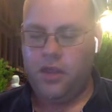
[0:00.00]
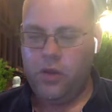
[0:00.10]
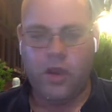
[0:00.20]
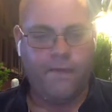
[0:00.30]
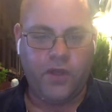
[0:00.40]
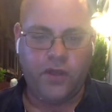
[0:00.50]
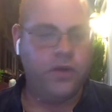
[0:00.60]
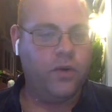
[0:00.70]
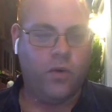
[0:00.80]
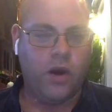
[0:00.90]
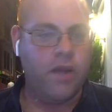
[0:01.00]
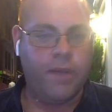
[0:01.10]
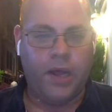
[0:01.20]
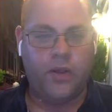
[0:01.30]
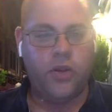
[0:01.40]
you have nothing to worry
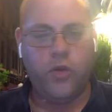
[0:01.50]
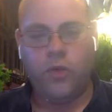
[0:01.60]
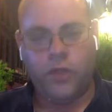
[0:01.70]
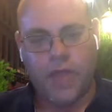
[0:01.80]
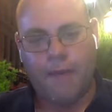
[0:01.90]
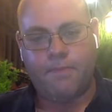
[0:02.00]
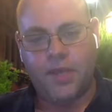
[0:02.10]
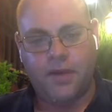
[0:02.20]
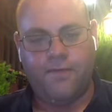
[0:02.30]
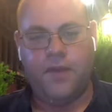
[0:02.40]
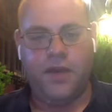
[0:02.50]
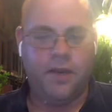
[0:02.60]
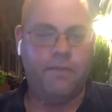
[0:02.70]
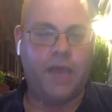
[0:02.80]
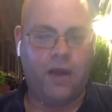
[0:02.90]
about. You will not be
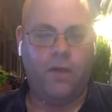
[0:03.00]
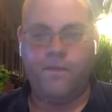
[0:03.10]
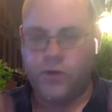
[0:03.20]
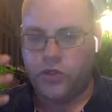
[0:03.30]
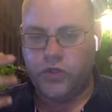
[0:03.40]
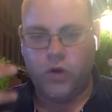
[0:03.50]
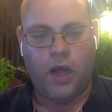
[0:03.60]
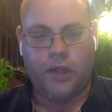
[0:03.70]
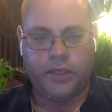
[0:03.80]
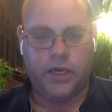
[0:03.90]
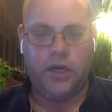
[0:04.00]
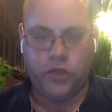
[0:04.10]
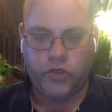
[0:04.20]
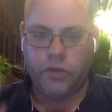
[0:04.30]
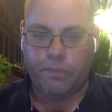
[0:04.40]
defeated in battle if you just go out there,
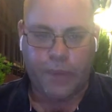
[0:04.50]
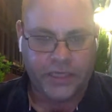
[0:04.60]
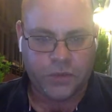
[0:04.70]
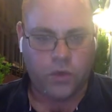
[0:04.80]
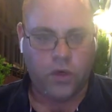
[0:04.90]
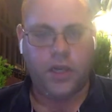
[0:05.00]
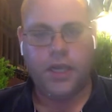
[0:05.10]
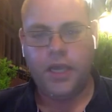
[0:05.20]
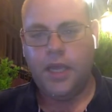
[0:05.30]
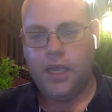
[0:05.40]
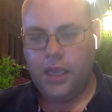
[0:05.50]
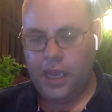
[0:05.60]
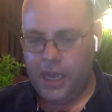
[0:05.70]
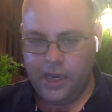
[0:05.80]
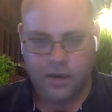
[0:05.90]
do your best work,
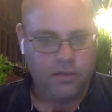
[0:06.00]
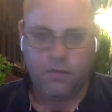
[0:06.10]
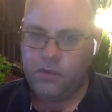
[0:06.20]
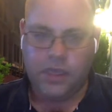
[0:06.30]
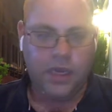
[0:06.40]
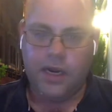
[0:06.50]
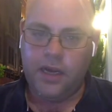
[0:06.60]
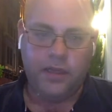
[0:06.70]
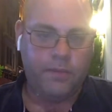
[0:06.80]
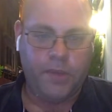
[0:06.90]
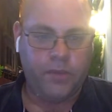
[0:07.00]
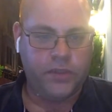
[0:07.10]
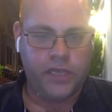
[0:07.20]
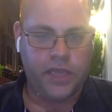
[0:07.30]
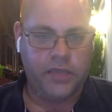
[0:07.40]
and get it into
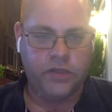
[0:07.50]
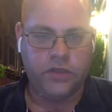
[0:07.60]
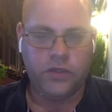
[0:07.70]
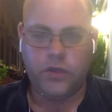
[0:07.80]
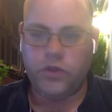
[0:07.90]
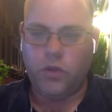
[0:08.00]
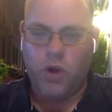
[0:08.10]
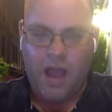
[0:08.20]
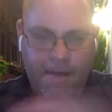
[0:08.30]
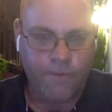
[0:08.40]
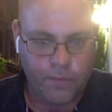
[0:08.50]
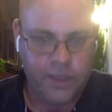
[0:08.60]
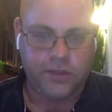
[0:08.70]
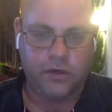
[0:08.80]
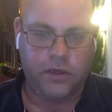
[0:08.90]
people's hands using whatever
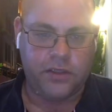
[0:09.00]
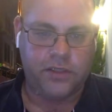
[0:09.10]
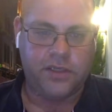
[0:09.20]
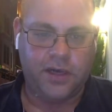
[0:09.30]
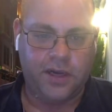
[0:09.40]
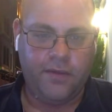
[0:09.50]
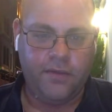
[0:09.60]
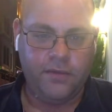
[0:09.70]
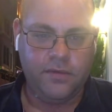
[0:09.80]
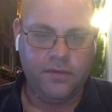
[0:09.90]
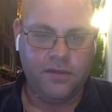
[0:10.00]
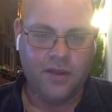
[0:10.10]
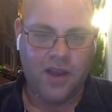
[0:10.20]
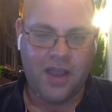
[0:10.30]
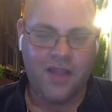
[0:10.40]
means are necessary.
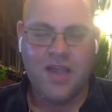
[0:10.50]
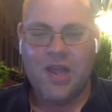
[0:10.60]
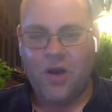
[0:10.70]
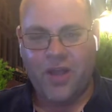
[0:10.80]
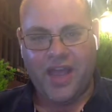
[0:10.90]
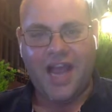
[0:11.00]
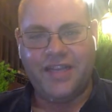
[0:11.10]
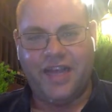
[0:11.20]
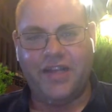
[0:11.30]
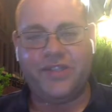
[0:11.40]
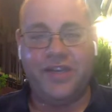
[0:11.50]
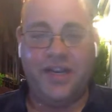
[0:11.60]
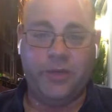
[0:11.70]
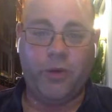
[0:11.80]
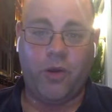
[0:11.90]
All right. Okay, guys. I'll see you
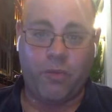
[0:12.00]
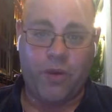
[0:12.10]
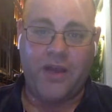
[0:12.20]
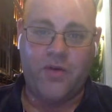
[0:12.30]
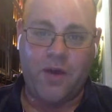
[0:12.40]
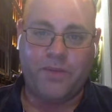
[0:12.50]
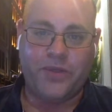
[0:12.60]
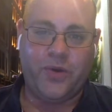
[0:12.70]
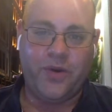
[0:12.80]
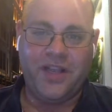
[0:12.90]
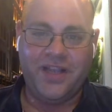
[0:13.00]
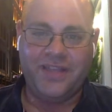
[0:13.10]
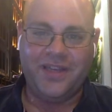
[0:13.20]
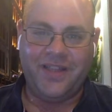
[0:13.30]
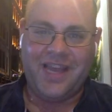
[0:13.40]
next week with a brand new episode. Until